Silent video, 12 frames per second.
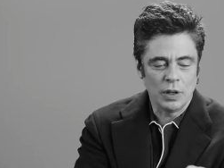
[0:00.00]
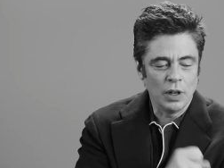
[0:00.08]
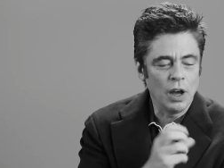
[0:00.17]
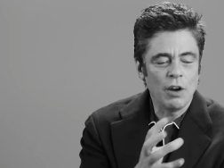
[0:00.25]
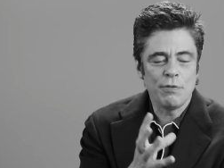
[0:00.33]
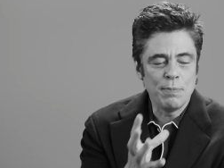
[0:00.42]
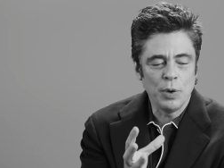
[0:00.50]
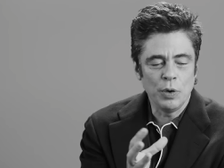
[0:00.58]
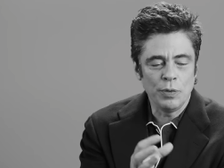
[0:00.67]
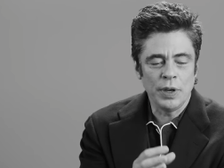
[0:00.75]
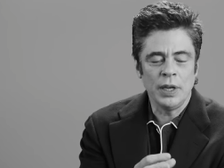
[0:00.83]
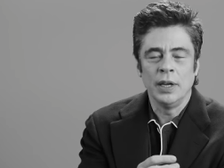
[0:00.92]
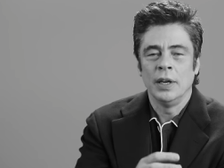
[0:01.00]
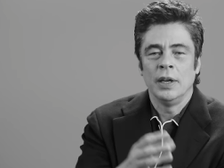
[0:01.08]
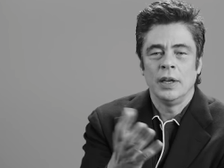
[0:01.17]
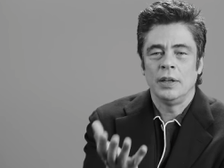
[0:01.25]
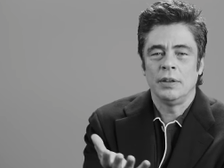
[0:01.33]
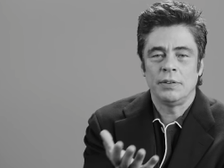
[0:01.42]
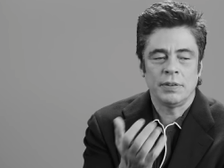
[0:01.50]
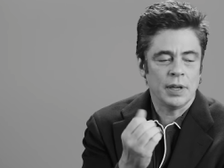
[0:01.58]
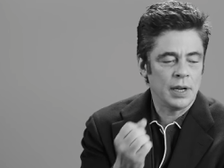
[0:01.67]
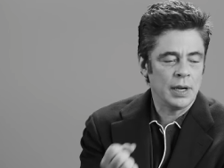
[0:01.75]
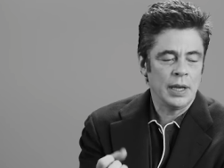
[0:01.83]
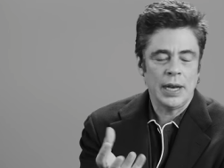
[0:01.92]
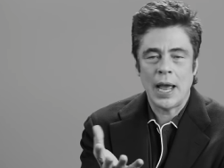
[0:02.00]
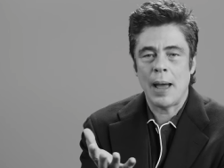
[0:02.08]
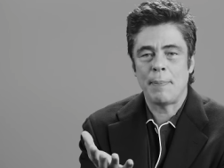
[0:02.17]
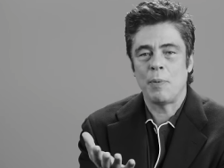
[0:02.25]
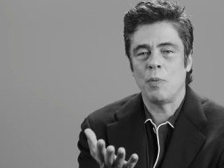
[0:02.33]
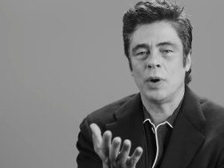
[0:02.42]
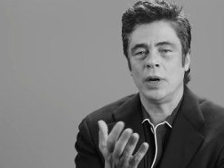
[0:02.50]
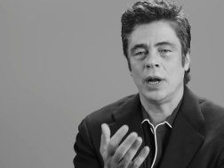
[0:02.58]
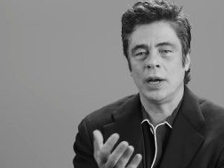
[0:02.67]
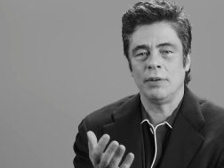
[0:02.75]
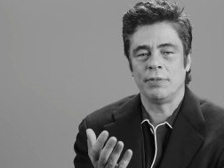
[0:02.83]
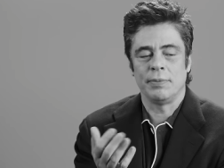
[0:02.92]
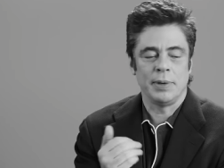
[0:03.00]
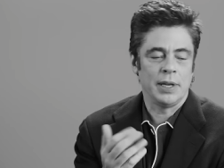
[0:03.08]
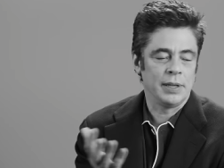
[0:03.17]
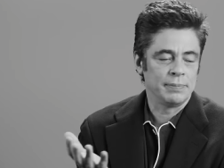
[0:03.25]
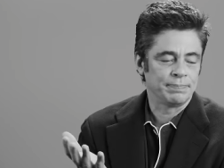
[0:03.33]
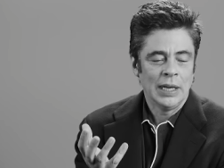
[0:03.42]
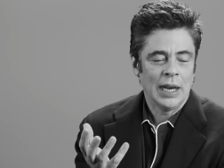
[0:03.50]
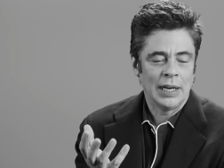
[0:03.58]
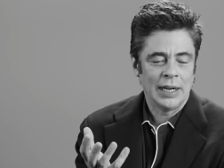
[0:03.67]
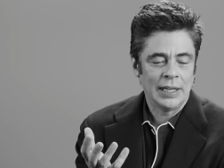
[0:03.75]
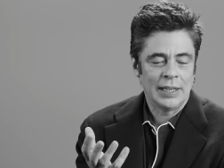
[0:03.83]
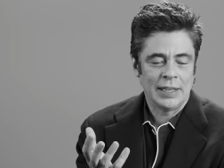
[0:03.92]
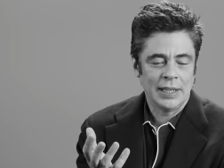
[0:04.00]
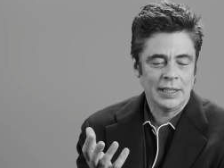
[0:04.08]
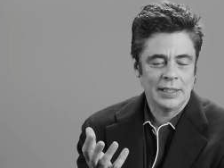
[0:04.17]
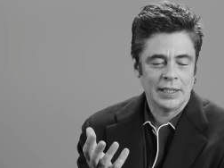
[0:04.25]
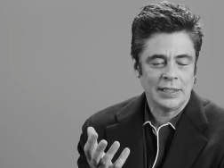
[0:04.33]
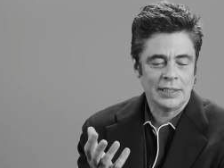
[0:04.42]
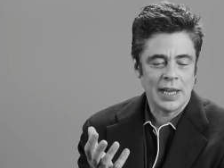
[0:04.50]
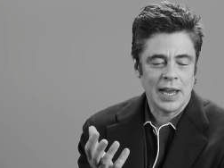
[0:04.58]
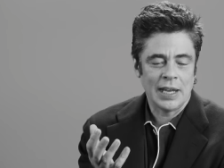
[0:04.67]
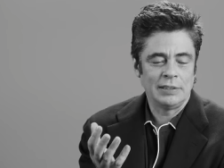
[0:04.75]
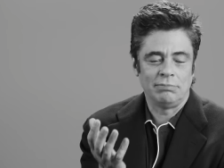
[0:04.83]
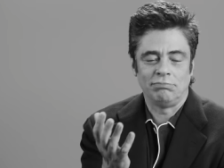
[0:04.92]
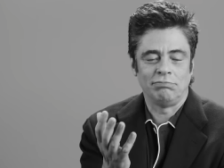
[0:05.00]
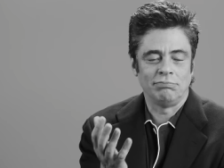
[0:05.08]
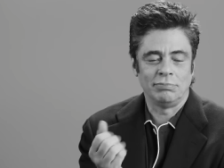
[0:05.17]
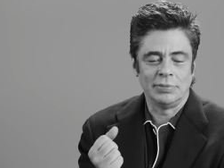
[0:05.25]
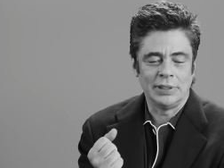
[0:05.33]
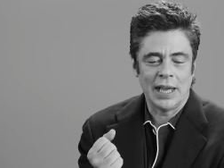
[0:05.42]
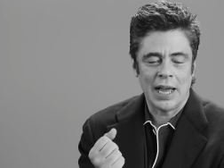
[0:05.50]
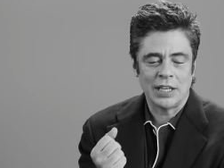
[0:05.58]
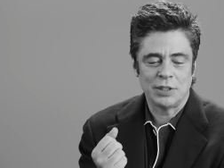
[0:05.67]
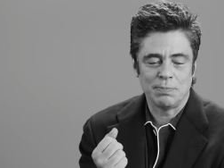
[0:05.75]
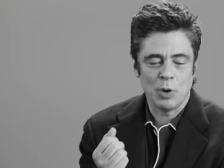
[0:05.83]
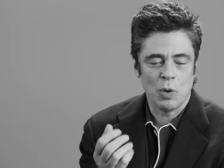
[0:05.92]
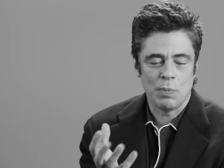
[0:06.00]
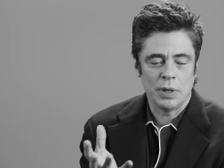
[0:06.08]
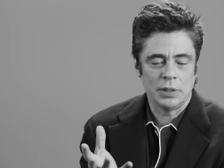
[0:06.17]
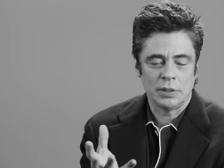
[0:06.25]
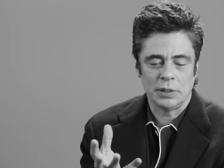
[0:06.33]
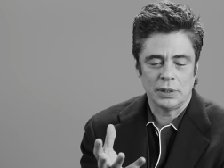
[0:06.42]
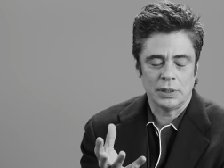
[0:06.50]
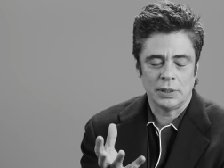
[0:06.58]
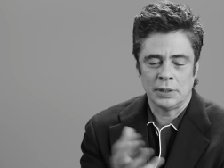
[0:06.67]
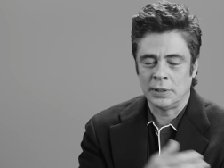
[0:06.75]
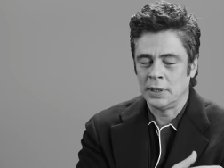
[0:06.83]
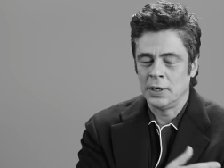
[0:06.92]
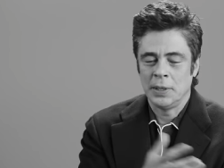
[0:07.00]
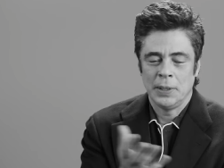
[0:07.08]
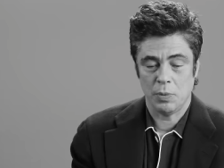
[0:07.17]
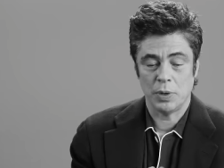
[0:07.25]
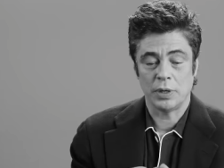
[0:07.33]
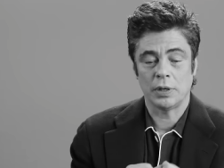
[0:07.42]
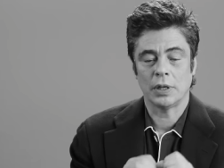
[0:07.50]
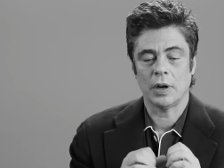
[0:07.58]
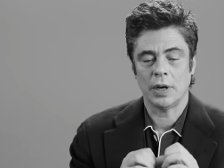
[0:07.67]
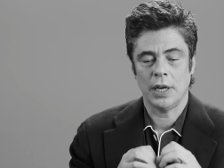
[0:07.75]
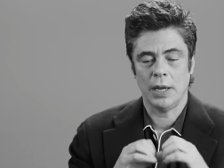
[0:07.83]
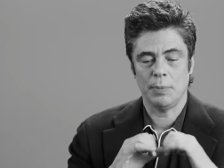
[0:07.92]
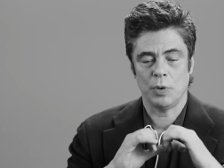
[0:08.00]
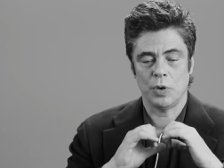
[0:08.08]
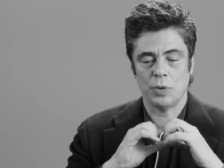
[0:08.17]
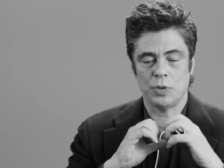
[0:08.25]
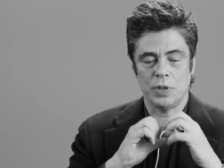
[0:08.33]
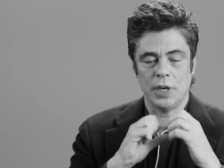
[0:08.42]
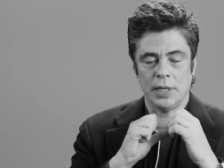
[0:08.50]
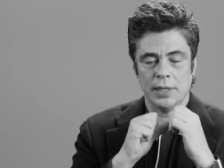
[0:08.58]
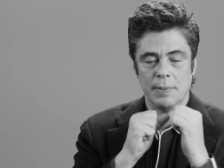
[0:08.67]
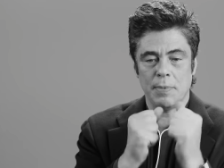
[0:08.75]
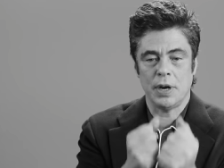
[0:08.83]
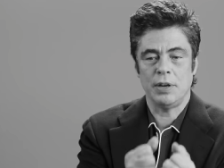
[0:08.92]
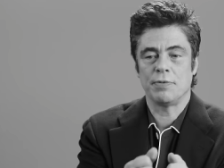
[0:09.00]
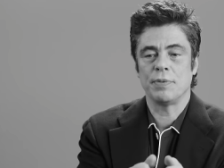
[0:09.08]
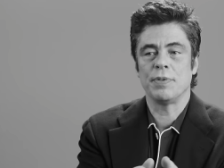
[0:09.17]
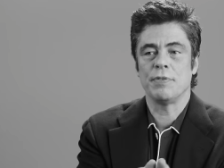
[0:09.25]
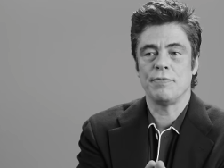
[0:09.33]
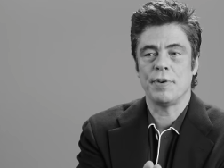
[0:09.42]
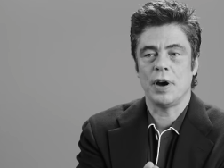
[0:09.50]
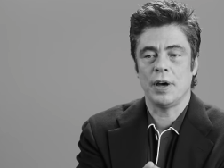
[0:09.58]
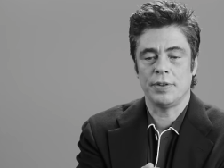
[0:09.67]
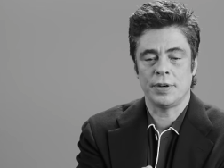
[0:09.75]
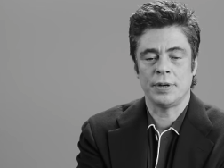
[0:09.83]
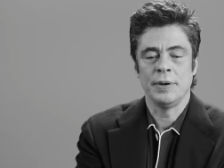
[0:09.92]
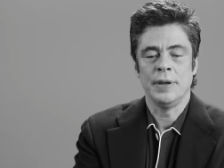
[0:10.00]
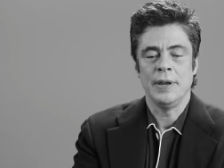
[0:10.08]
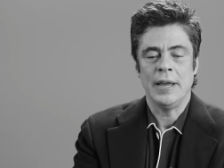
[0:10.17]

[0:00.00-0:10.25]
or love movie is uh, it happened one night for me and i think that that last moment uh, when clark gable goes to get the money from the father